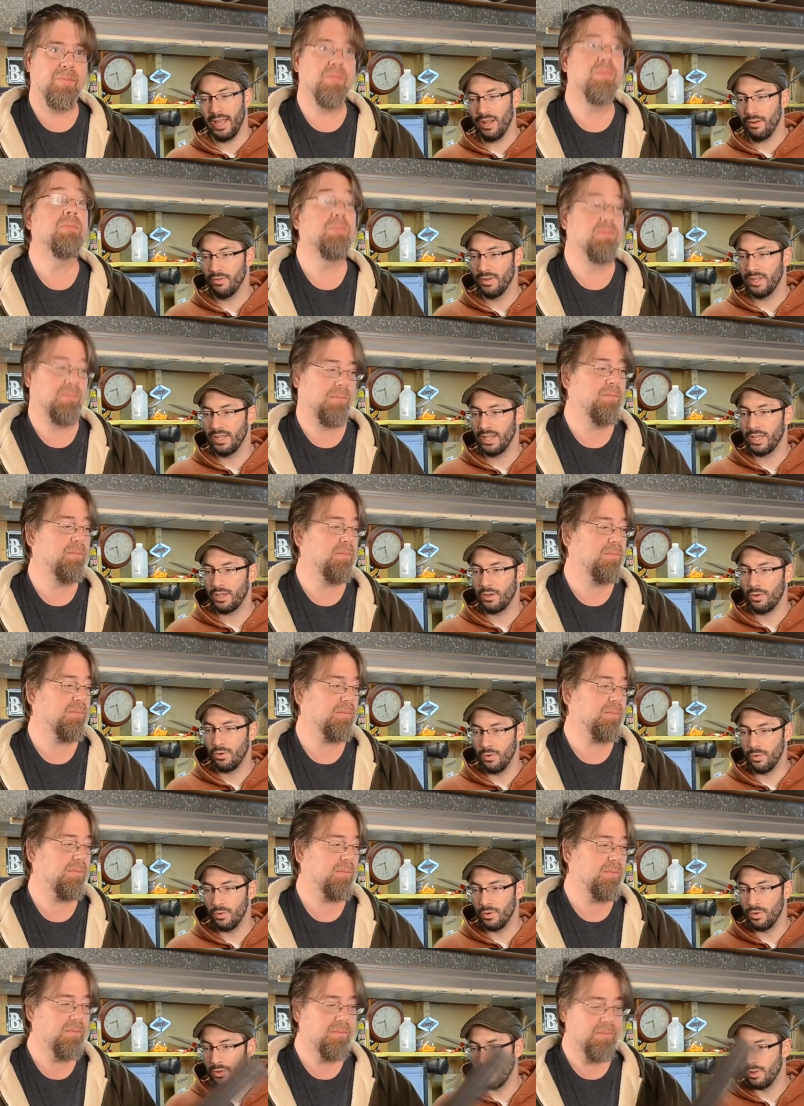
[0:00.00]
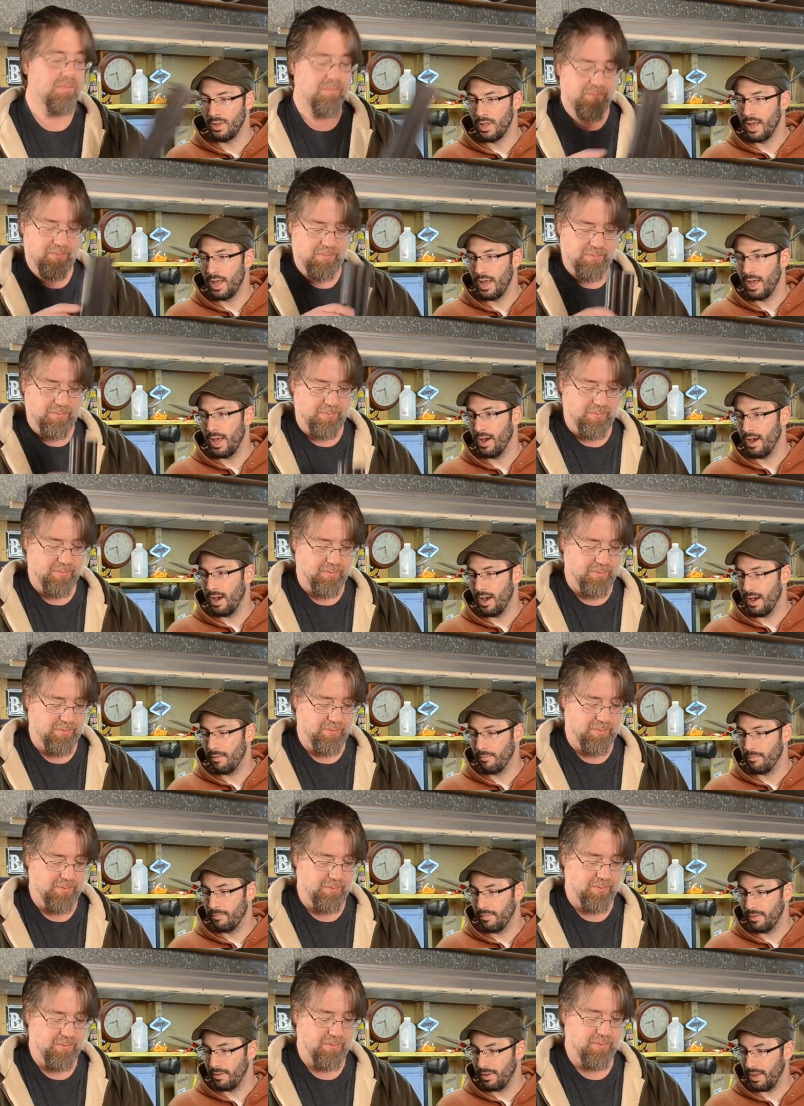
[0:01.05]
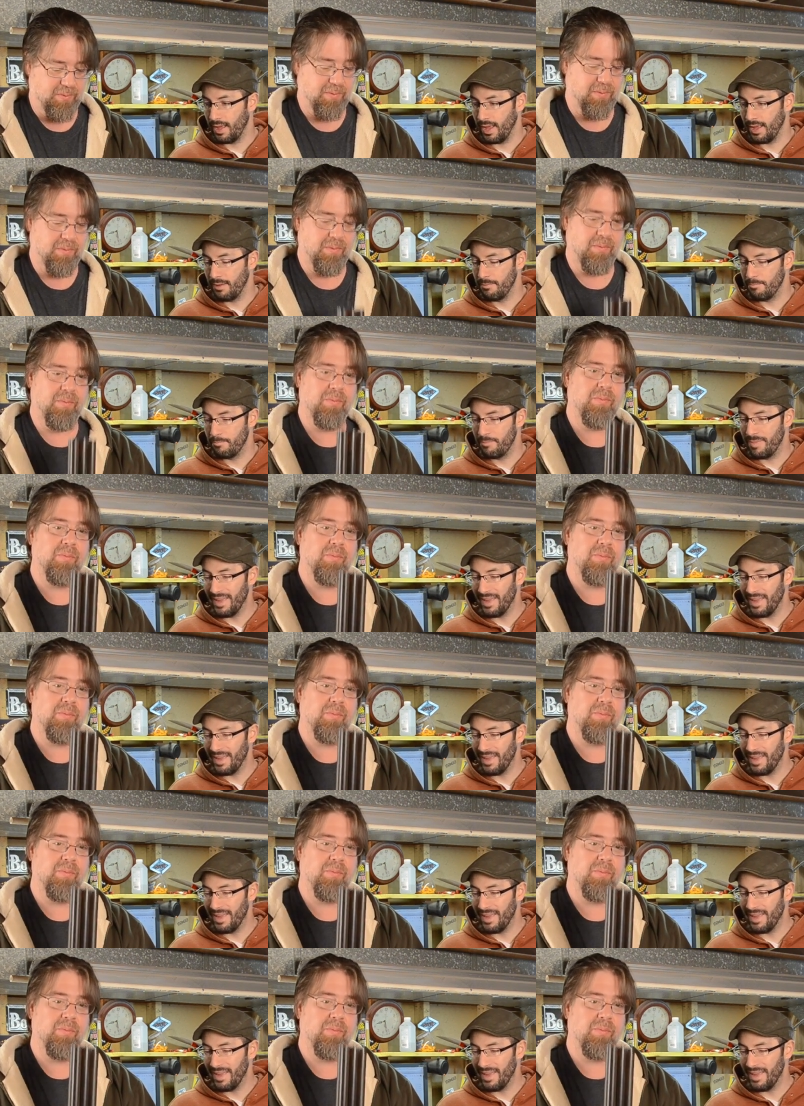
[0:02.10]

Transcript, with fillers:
Speaker 1: and really cool, uh, and